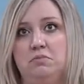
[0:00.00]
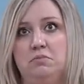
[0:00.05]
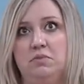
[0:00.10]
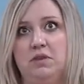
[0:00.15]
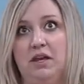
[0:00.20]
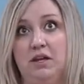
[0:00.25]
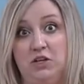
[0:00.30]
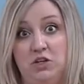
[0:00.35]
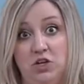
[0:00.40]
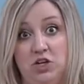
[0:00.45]

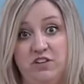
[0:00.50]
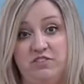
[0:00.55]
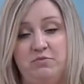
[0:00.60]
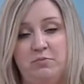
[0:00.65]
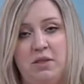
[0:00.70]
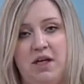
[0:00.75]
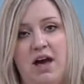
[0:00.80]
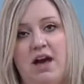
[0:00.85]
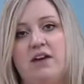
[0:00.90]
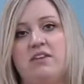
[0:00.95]
like nerve
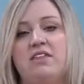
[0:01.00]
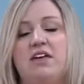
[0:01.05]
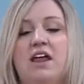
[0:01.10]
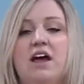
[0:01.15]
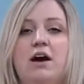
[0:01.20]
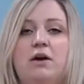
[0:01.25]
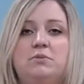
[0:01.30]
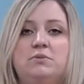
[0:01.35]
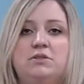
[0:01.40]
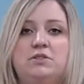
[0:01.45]
block that
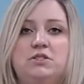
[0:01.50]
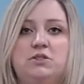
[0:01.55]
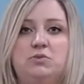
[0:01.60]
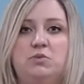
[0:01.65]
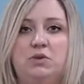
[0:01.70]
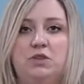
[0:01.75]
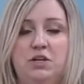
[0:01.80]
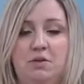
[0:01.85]
helps with